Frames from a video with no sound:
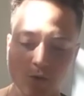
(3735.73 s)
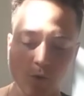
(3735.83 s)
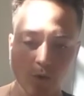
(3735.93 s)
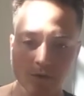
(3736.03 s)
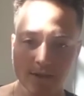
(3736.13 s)

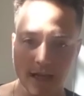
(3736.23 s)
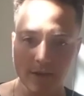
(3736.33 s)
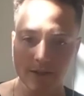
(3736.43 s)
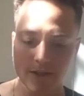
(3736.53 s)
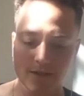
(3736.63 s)
world as
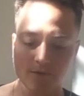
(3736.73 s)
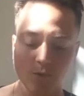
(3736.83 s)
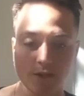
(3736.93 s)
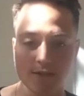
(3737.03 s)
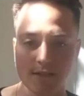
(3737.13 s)
evidence of
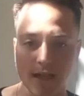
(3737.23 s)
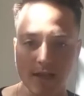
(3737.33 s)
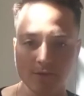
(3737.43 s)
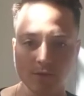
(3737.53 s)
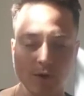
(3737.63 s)
what is
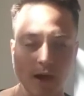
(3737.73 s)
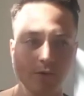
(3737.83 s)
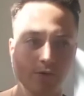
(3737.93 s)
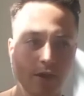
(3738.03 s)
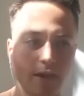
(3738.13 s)
safe,
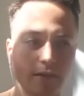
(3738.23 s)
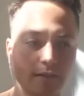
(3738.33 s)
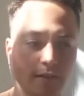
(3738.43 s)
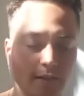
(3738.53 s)
rather than